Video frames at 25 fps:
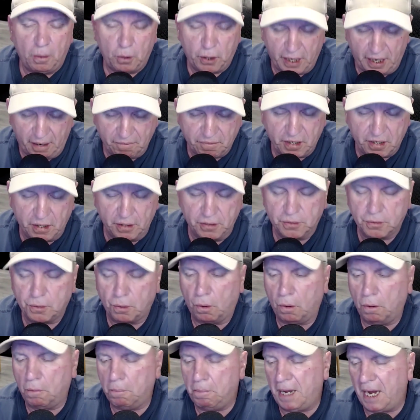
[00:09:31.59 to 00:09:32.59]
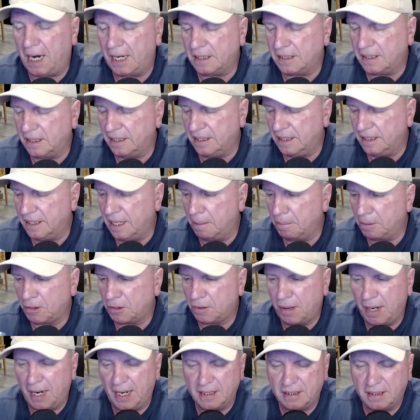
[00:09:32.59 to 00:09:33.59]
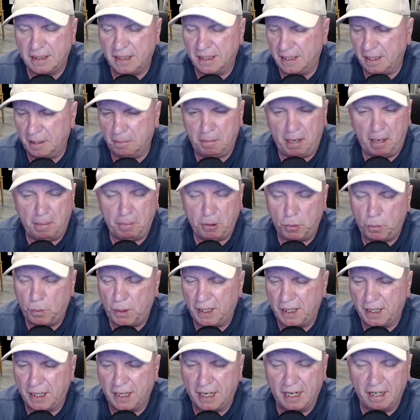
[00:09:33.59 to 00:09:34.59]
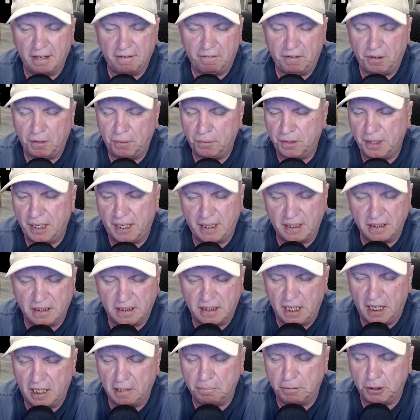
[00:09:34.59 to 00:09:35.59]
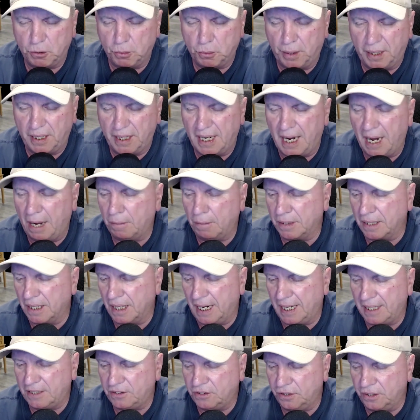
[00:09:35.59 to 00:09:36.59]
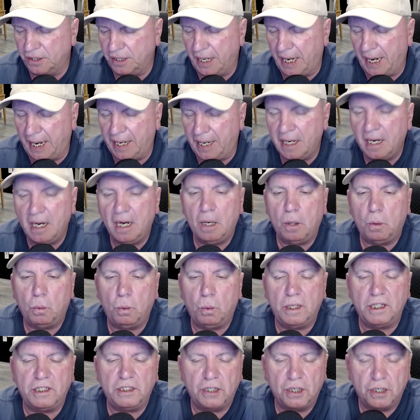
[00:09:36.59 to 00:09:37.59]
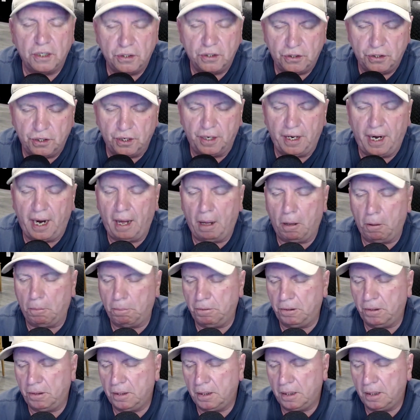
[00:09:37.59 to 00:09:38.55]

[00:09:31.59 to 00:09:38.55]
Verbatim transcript: give control back to the Democrats, and then maybe we could get a few things done between now and Election Day, which should help